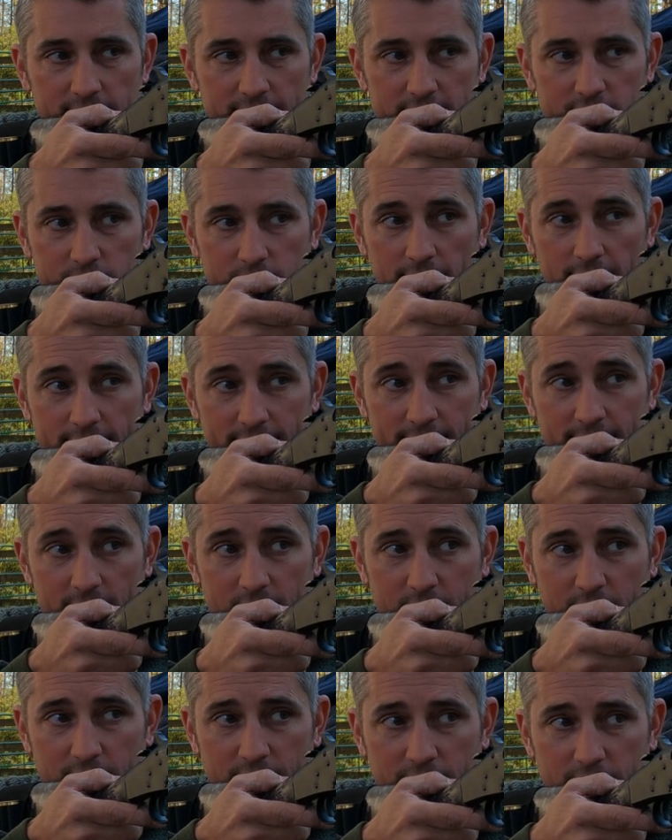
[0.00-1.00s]
That's right,
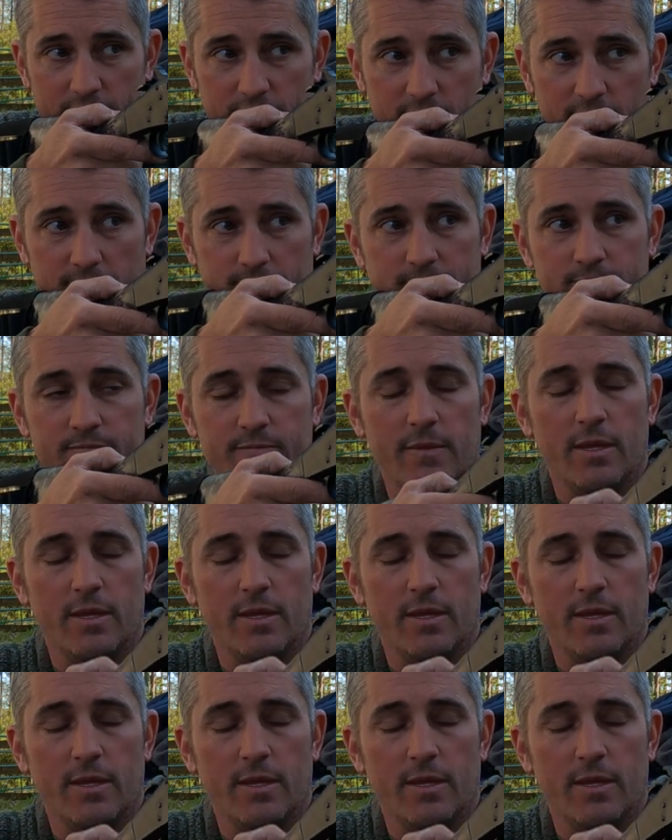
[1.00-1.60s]
dead perfect for me.